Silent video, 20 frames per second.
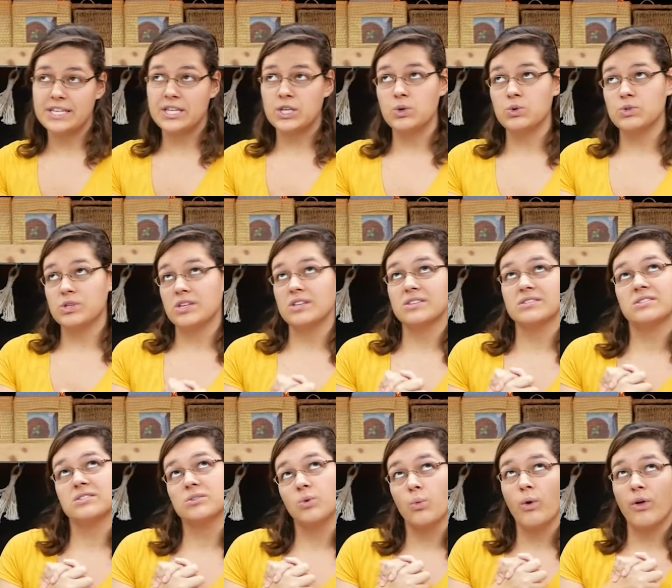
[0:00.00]
it
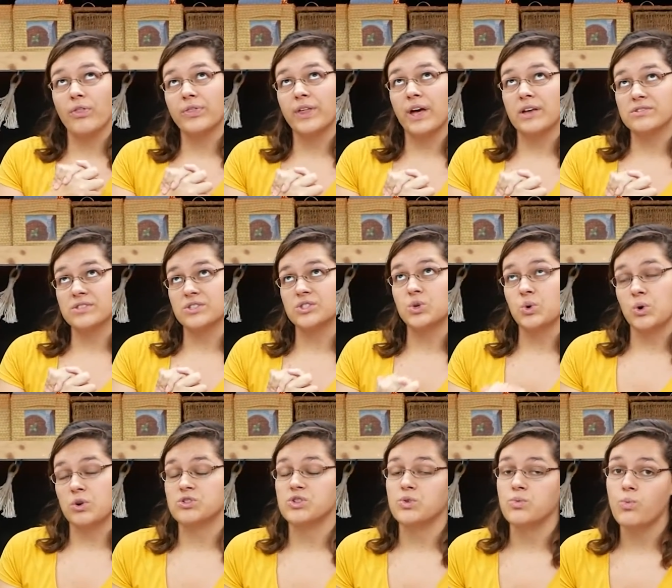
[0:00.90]
uses
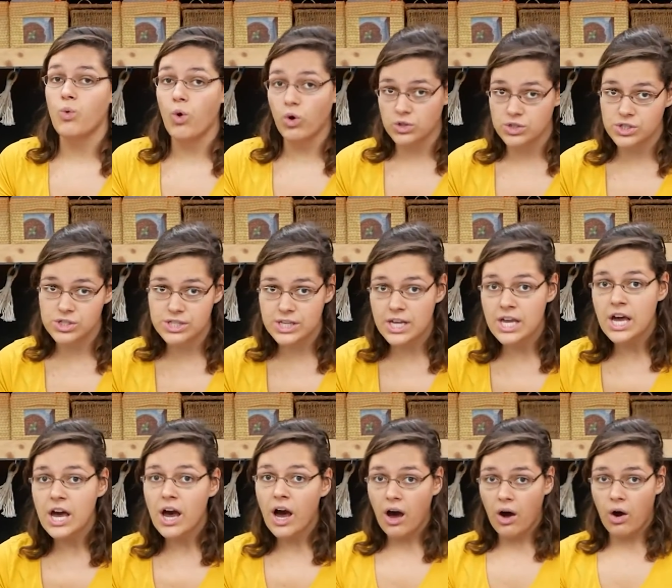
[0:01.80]
1,200 watts
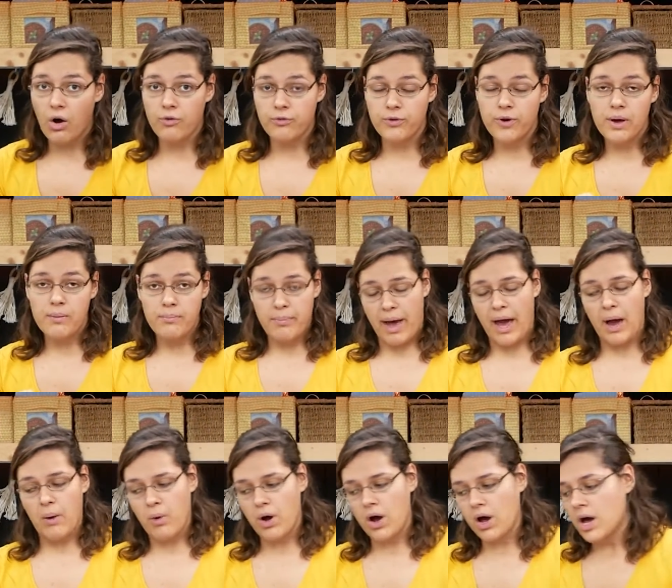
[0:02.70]
of
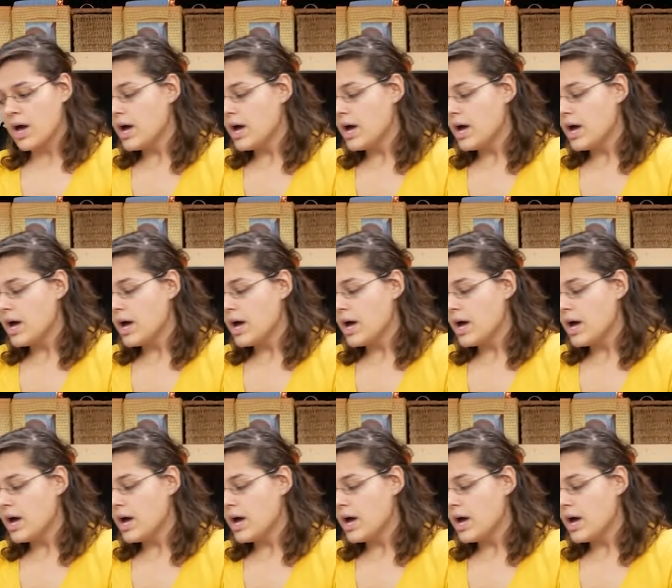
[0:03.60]
power.